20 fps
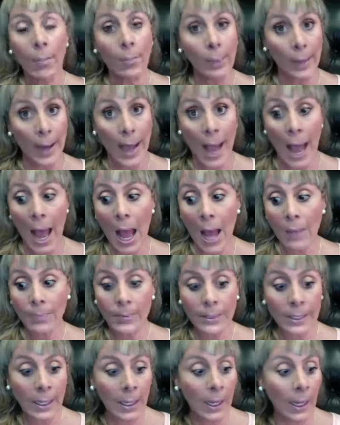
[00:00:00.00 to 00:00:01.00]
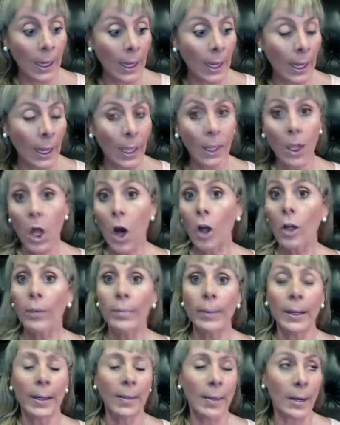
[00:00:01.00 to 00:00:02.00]
Perhaps a long
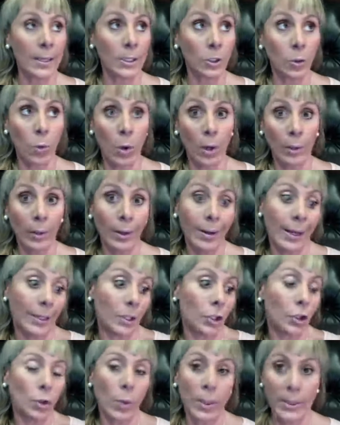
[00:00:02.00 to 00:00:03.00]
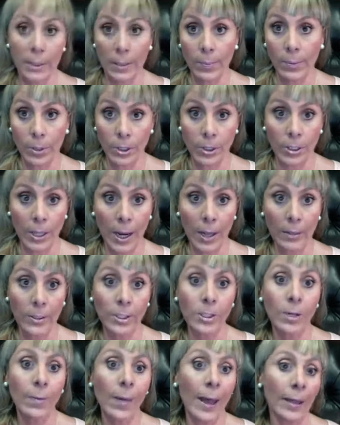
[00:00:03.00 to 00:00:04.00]
meridian is working at
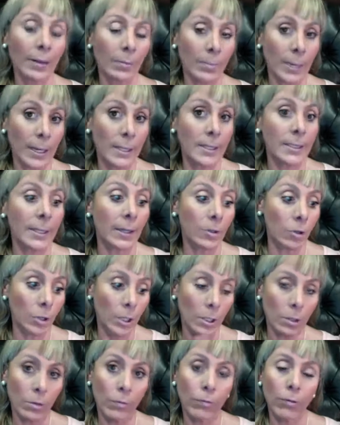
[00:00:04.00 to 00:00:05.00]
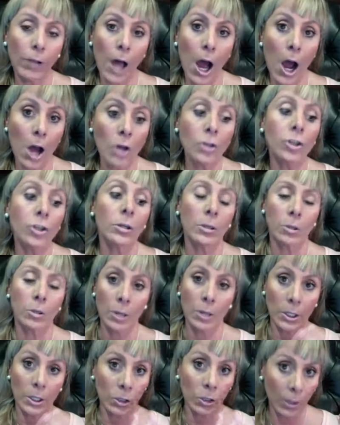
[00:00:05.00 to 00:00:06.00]
20%, so that means that you need to flush,
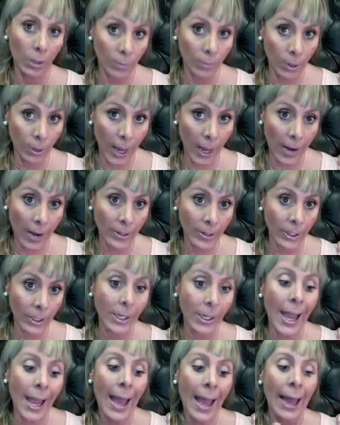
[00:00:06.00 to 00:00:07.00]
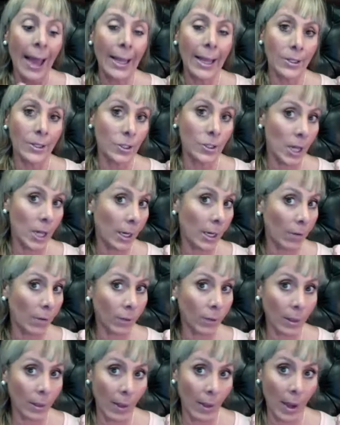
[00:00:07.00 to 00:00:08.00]
you need to give more energy, and check
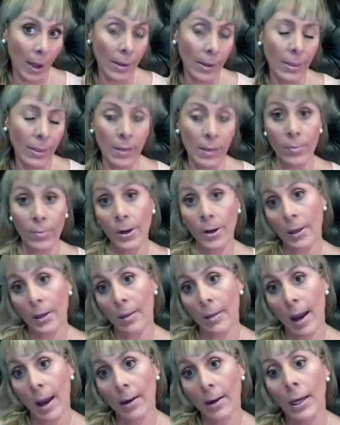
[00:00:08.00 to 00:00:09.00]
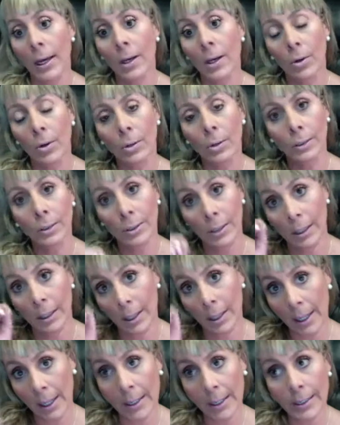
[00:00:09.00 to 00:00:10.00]
every day the meridian
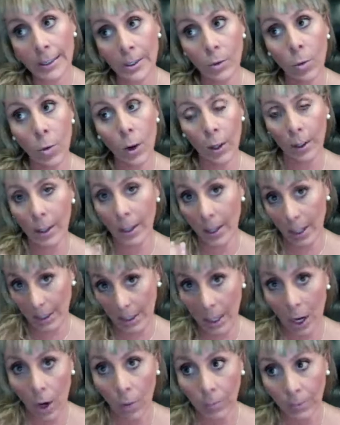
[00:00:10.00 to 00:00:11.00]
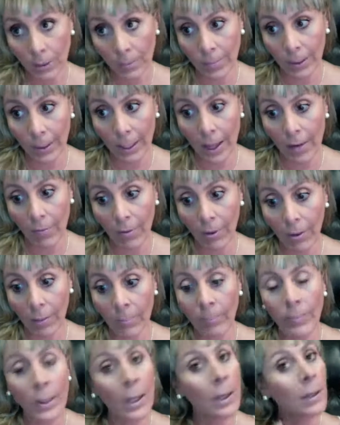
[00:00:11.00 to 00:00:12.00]
until it's working at the optimal level.